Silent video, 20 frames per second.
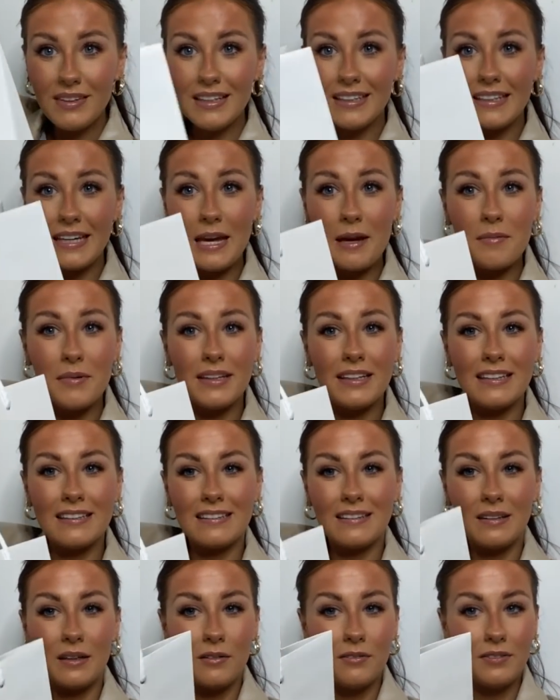Came in this
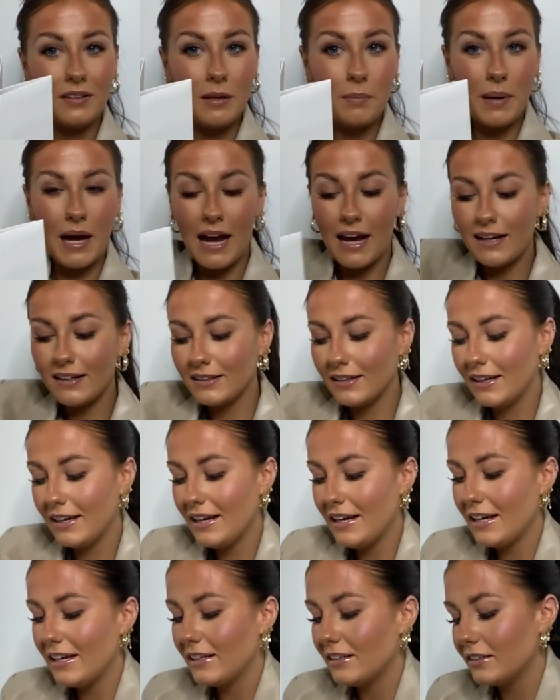lovely bag.
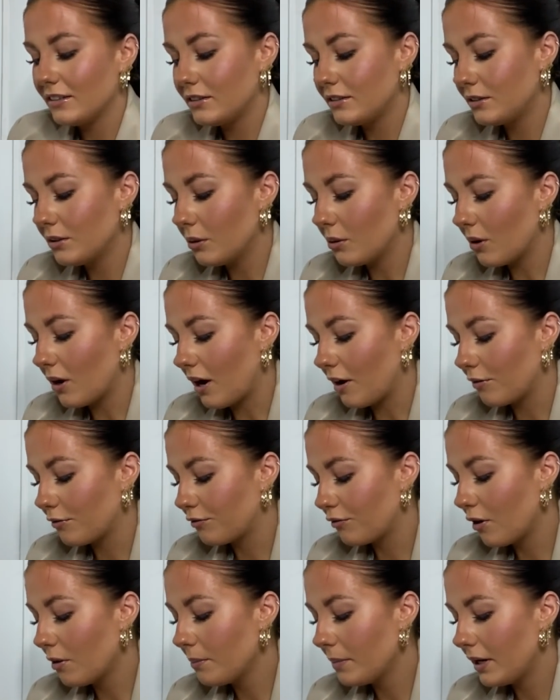So
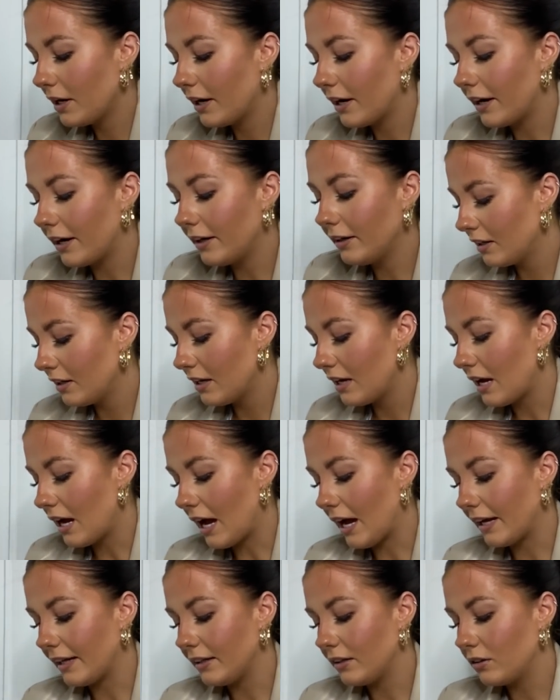from her,
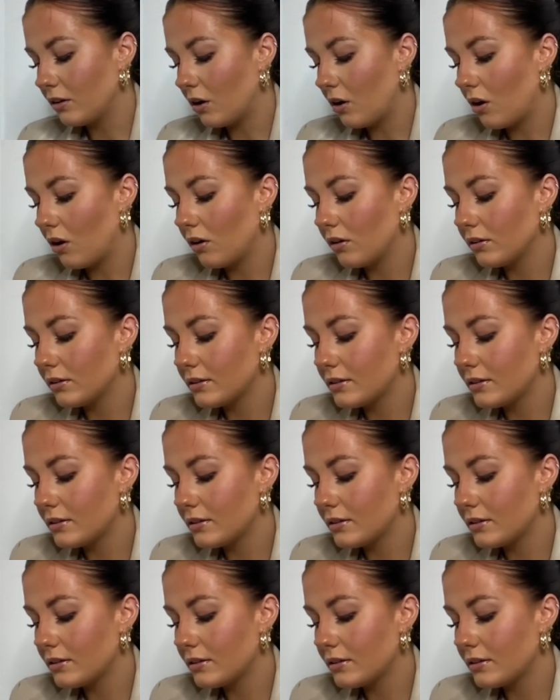I got